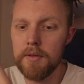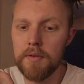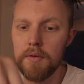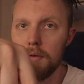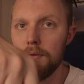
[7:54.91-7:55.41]

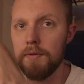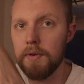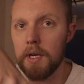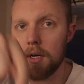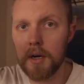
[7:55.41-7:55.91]
two,
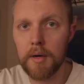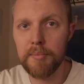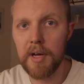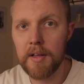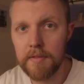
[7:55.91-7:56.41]
three
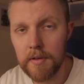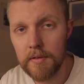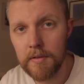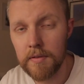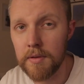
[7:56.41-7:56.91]

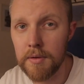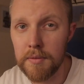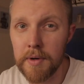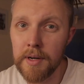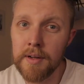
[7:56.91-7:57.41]
compasses, so you
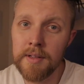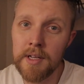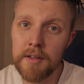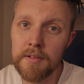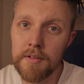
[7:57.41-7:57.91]
really
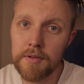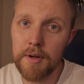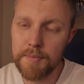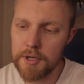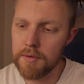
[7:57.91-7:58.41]
need a
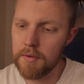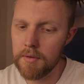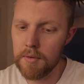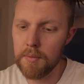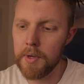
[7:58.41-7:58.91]
description to
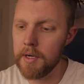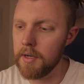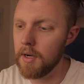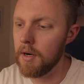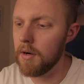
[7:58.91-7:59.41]
know where
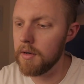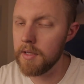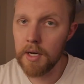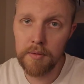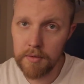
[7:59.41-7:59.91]
they are
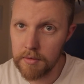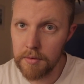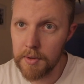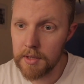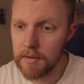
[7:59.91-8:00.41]
and how to
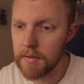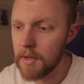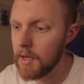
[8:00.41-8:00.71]
do it.